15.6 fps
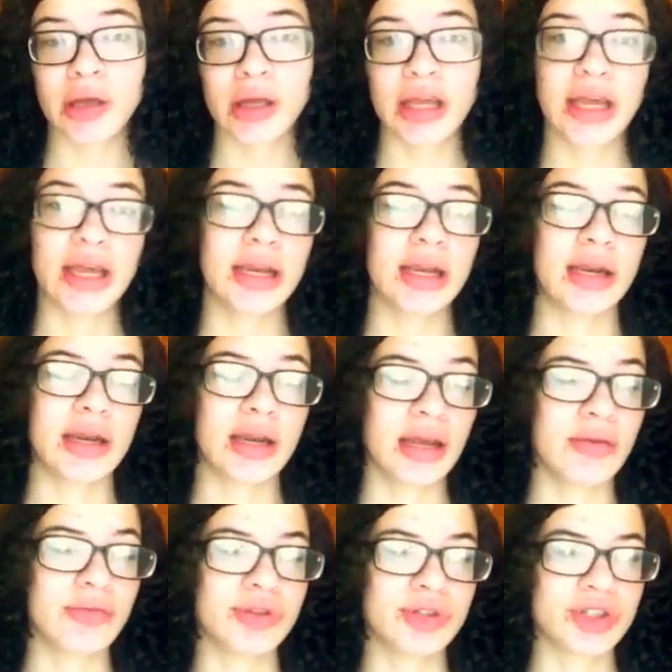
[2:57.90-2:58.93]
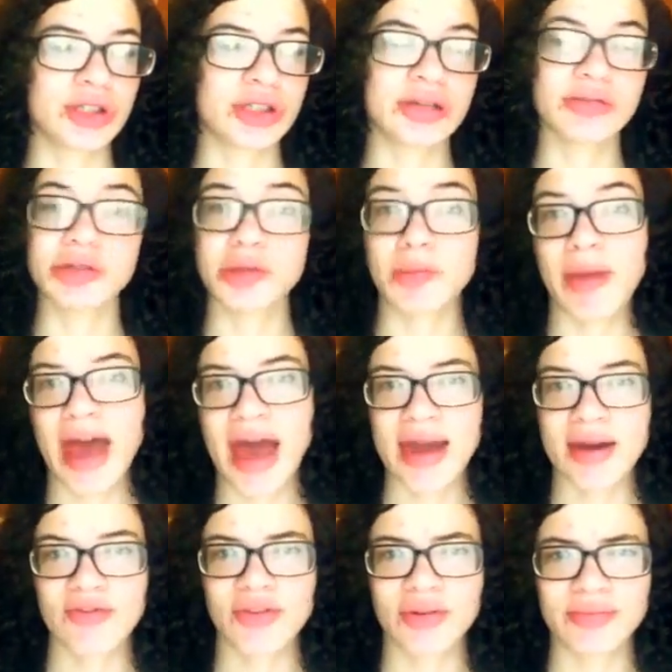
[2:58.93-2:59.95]
And it was bad
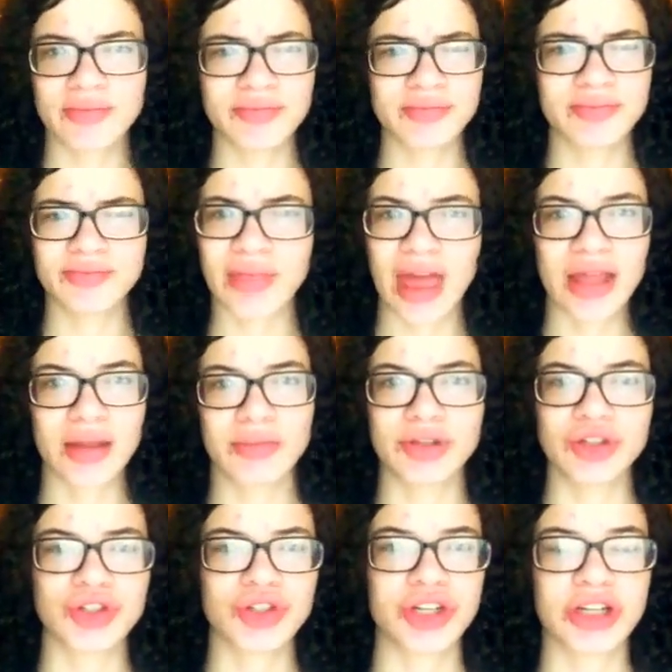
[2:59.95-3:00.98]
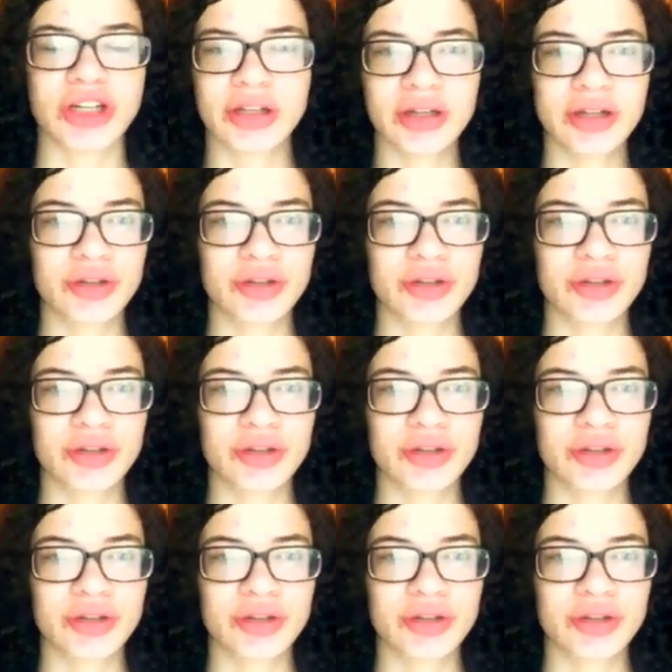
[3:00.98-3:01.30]
from elementary clear